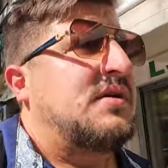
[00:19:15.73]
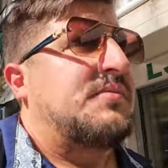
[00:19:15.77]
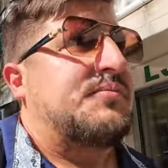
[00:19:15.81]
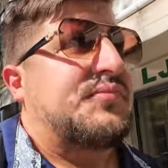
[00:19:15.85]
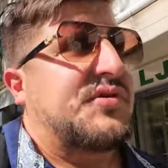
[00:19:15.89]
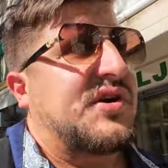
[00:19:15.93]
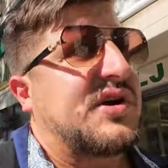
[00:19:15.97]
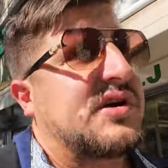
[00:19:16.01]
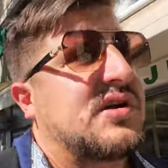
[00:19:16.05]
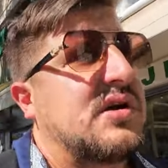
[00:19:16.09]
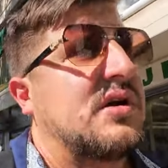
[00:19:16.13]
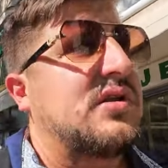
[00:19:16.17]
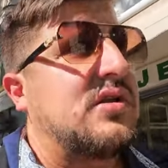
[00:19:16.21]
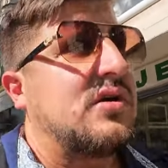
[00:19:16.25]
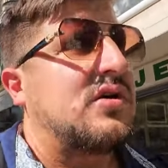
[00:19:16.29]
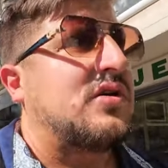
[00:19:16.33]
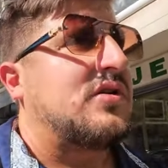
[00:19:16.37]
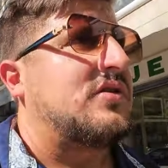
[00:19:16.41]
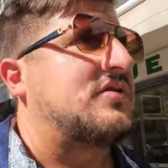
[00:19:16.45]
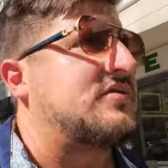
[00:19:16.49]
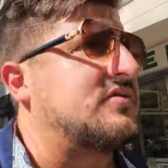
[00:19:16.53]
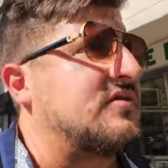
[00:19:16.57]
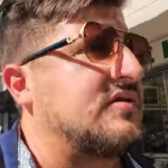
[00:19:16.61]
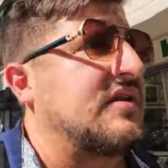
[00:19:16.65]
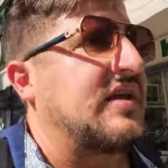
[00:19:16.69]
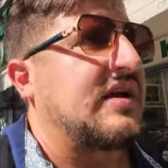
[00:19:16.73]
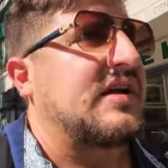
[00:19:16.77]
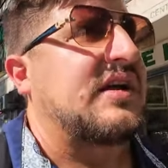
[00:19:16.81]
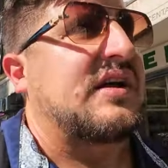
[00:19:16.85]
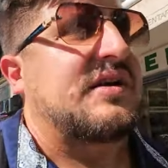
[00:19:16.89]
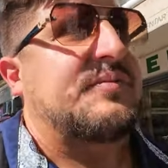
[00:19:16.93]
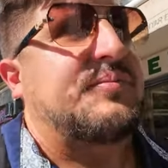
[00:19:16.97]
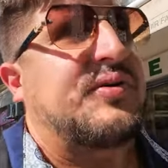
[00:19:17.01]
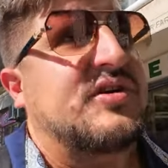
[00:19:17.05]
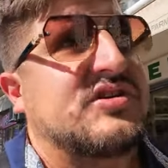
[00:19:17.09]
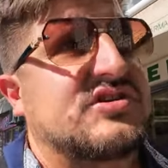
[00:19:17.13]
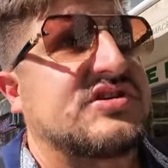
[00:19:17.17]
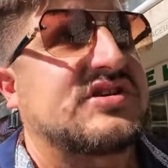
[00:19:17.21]
Brekalo, they got
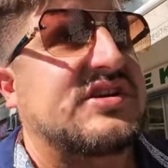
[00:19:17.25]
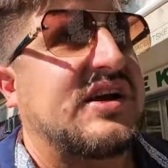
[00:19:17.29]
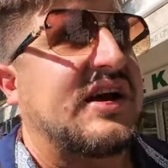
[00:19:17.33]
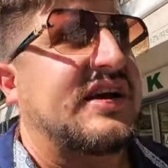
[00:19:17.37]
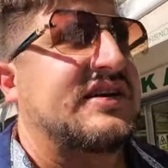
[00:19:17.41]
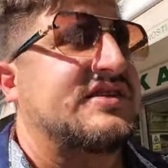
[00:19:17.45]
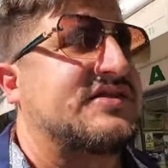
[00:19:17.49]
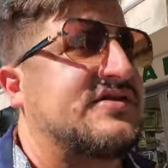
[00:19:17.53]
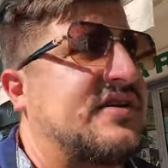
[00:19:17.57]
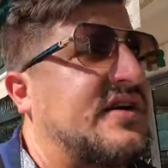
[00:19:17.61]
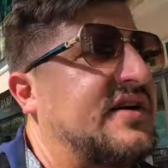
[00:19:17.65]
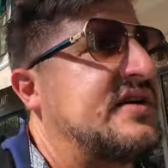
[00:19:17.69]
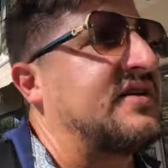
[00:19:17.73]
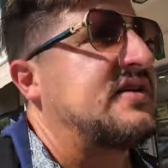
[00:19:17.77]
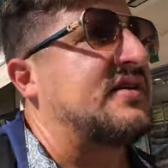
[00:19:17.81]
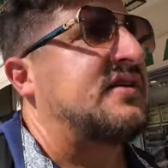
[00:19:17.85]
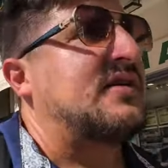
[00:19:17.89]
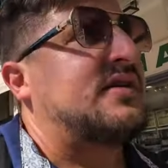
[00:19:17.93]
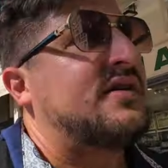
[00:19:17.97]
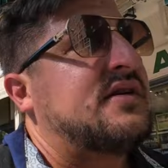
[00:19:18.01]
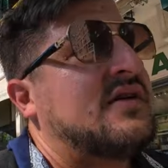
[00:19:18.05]
a bunch of guys, right?